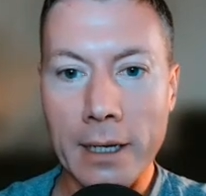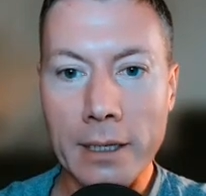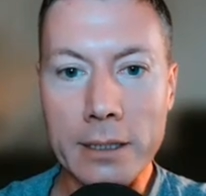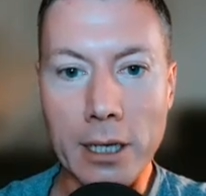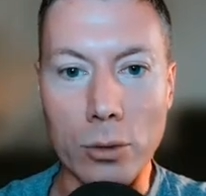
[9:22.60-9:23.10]

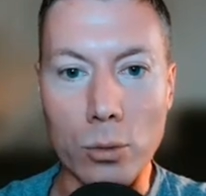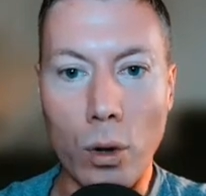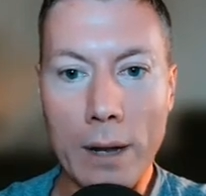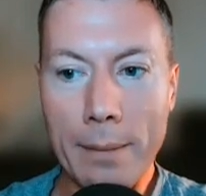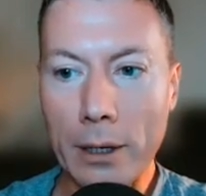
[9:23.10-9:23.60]
So
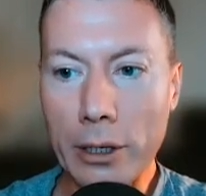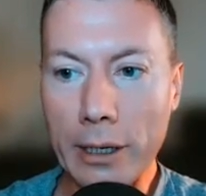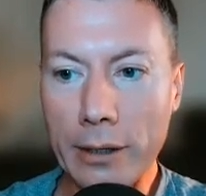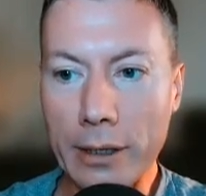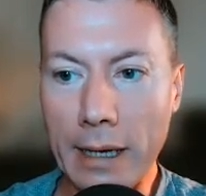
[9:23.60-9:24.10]
why am I
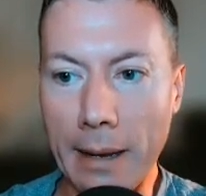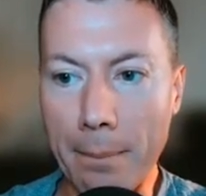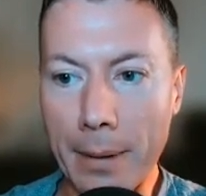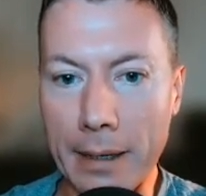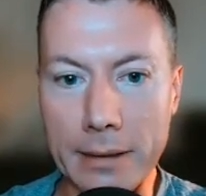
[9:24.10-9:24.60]
looking at the yen
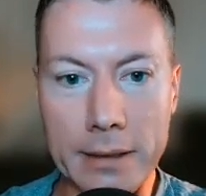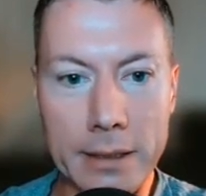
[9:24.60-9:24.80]
pairs?